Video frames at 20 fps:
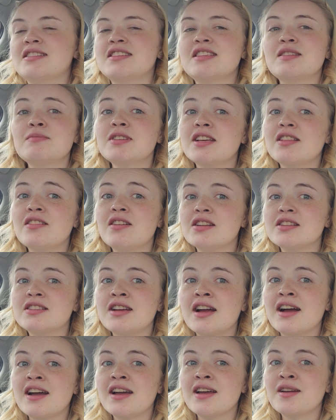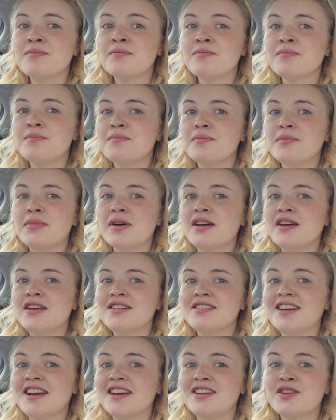seems like a lot of time,
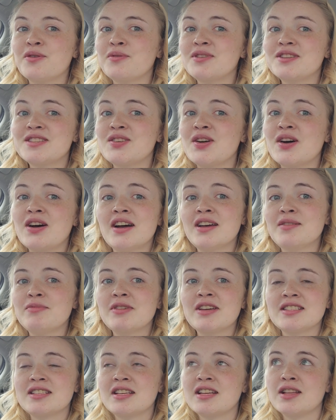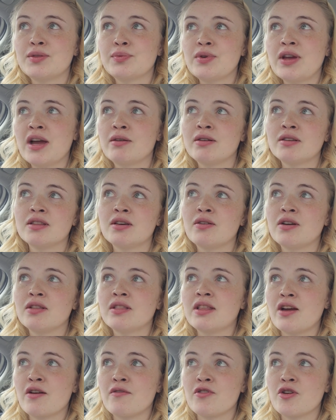but I know it's not because I had a three hour
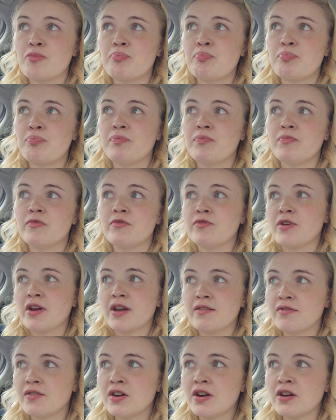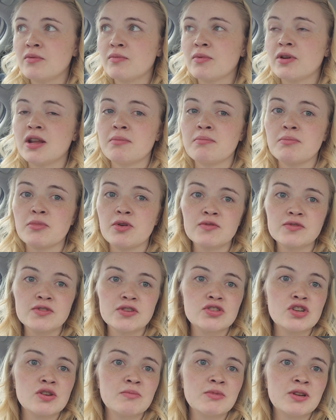layover in Frankfurt when I moved
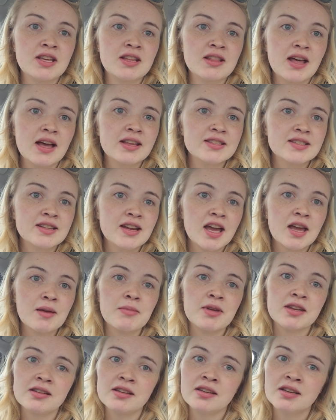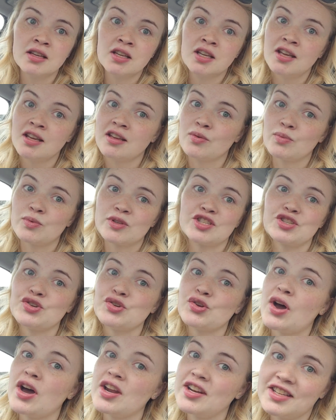to Germany last time and it was
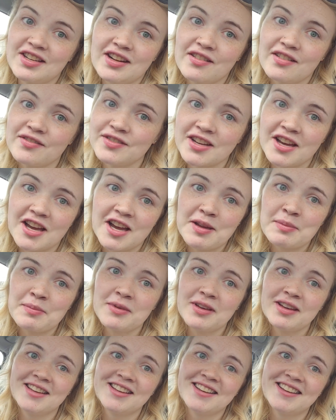not enough time.